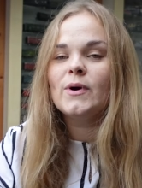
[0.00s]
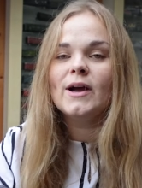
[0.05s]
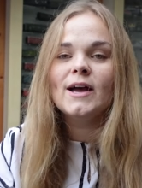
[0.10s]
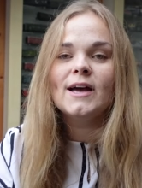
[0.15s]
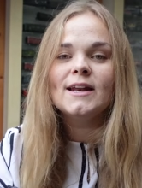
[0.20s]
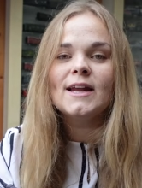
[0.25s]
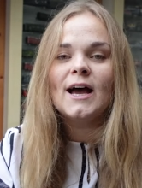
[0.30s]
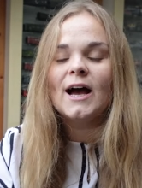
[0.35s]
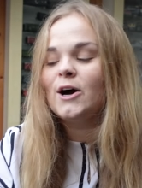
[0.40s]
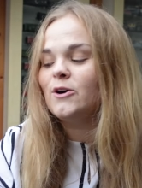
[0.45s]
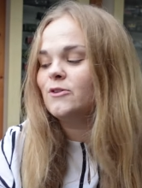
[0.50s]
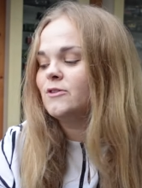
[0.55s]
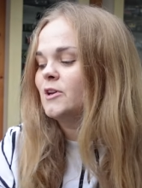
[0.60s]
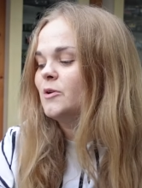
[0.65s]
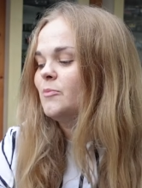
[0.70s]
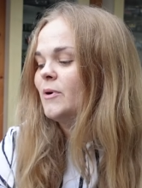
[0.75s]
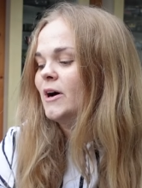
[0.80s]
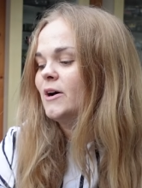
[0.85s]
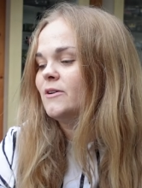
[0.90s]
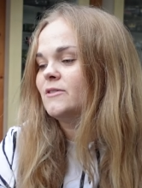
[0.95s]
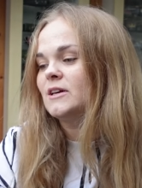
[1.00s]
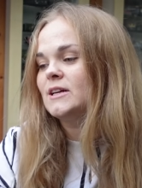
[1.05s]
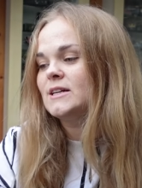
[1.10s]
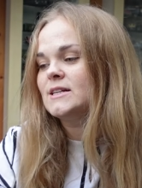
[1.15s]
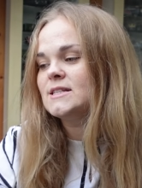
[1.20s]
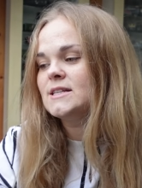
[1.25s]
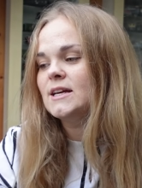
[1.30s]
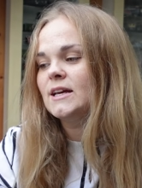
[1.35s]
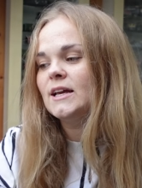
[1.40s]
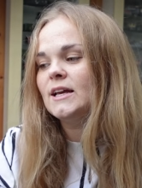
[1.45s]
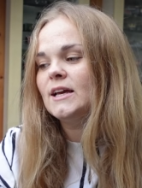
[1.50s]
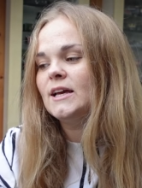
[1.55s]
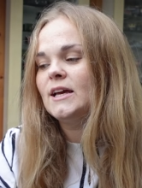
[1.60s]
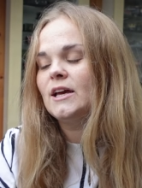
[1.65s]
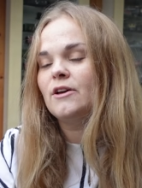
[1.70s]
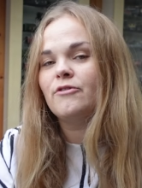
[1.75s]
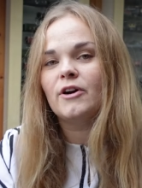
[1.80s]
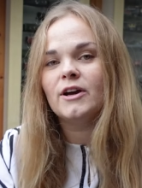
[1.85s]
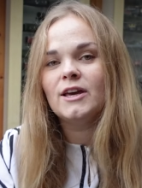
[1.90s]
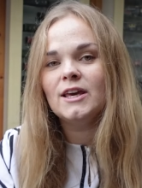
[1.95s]
when out and about in a city,
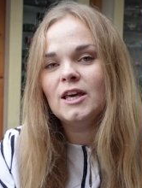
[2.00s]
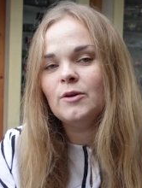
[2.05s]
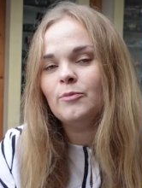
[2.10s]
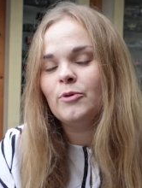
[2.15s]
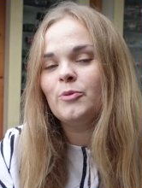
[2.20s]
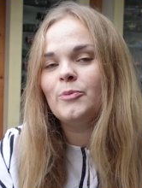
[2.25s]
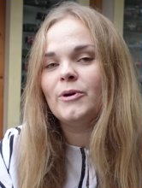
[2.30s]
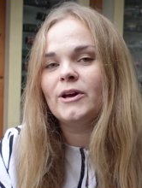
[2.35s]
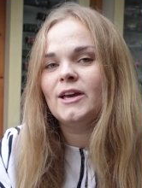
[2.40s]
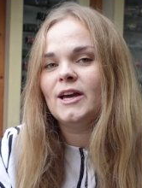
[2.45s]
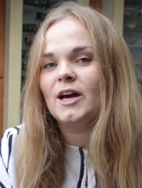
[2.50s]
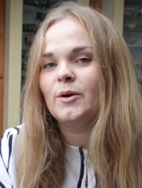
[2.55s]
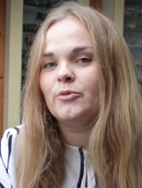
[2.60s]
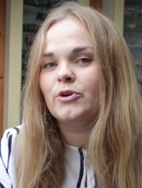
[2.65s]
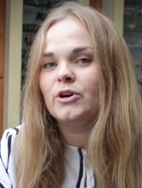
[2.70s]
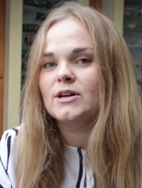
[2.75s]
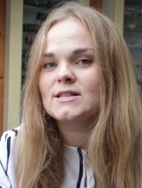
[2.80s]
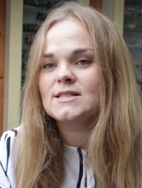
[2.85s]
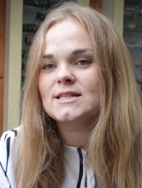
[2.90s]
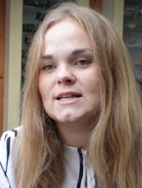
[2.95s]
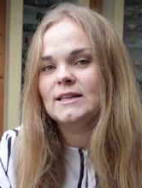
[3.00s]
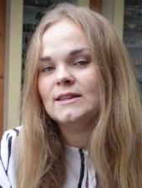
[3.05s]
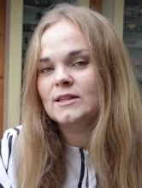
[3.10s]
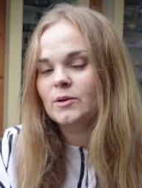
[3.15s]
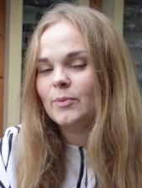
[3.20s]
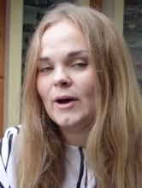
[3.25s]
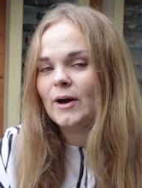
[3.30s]
if I keep all my cameras in the